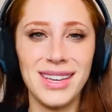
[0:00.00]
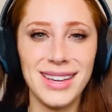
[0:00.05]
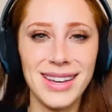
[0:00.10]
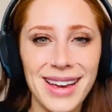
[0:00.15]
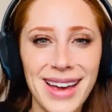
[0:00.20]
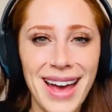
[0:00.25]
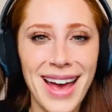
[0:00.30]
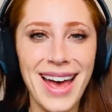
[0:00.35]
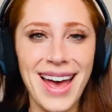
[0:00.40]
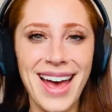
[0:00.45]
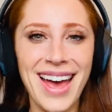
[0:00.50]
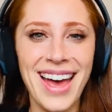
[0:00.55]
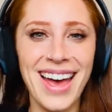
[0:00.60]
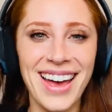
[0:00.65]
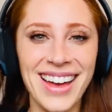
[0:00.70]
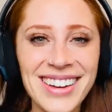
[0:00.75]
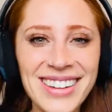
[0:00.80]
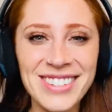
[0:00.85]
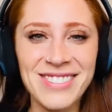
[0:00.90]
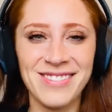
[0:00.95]

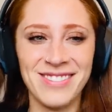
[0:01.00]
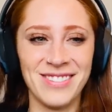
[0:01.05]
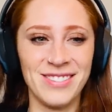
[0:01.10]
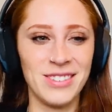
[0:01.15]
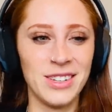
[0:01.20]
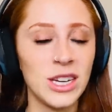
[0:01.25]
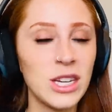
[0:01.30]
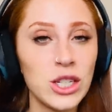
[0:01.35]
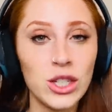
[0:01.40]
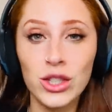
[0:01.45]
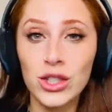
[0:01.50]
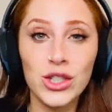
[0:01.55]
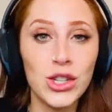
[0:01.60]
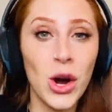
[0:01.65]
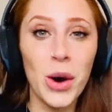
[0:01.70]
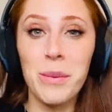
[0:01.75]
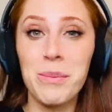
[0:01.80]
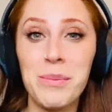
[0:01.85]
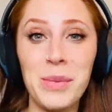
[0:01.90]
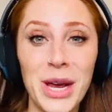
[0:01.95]
Yeah.
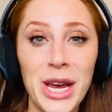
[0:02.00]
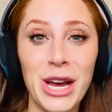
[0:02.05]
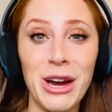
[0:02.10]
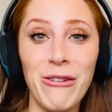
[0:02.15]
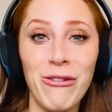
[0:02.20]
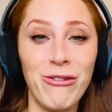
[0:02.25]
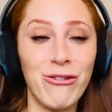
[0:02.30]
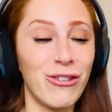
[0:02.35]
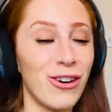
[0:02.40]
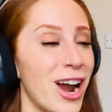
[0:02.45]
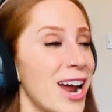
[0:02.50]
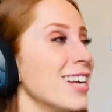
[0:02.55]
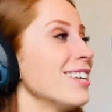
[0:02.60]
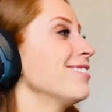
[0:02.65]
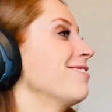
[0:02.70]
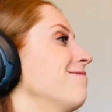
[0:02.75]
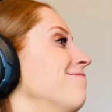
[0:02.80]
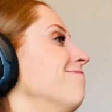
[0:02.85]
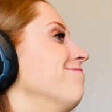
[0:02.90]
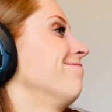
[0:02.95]
Don't be afraid.
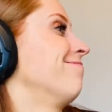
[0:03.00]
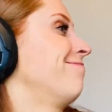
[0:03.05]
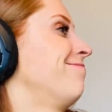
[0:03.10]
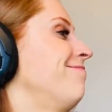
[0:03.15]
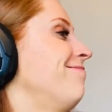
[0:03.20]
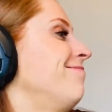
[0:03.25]
Don't be